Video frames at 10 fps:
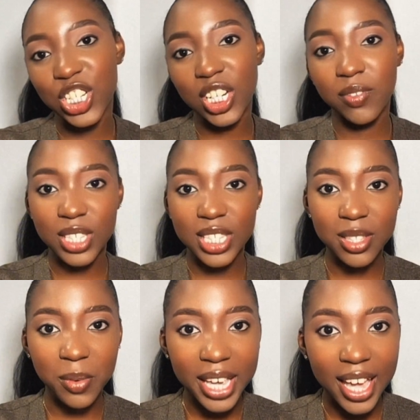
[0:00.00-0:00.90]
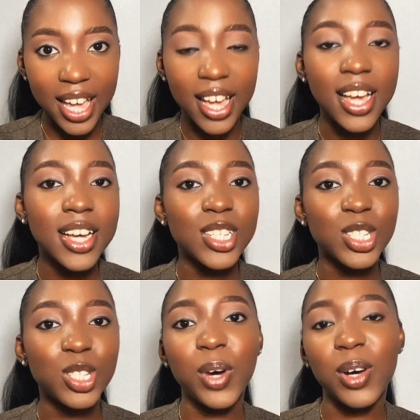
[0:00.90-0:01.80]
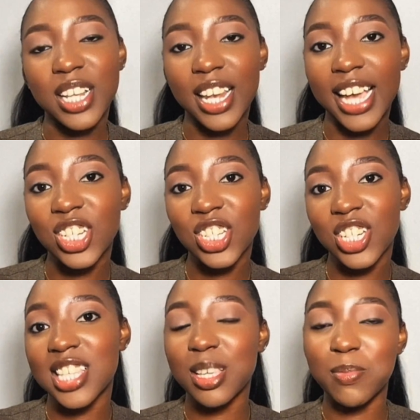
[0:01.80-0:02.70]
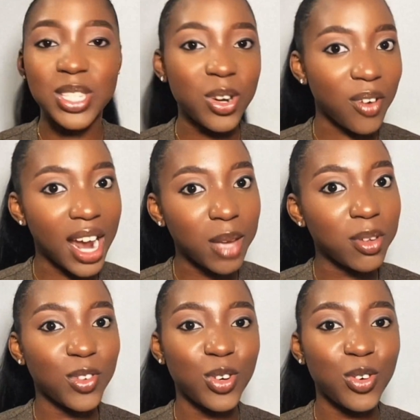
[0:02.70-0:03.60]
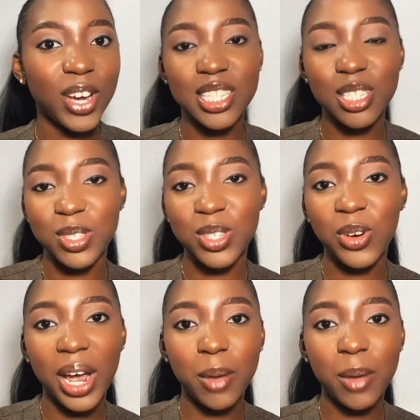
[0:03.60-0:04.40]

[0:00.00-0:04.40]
If you're still here, do well to like, share, subscribe if you're not yet subscribed,